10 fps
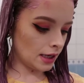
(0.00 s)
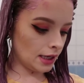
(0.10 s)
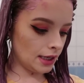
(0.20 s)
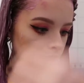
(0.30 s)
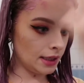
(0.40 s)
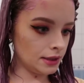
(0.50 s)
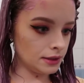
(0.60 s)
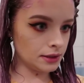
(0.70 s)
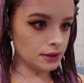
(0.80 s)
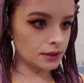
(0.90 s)

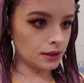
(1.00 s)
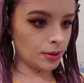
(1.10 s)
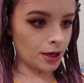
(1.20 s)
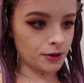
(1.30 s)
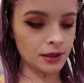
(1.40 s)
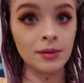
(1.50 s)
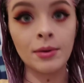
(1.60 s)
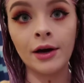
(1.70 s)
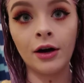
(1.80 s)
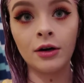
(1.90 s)
And apparently
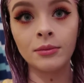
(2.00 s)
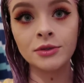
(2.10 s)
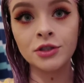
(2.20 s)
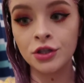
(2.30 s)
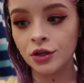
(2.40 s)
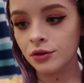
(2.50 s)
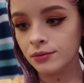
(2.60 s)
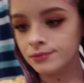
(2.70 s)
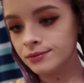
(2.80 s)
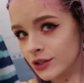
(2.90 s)
my arms too.
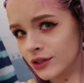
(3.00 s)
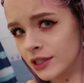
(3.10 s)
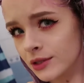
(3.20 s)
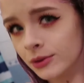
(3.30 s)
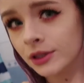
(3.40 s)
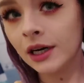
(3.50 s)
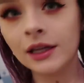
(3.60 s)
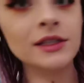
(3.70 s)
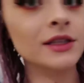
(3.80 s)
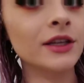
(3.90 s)
So this is what the
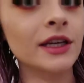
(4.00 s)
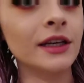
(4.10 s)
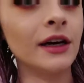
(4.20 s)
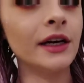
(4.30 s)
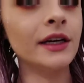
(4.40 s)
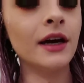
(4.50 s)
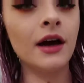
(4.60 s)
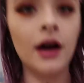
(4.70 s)
colour's looking like.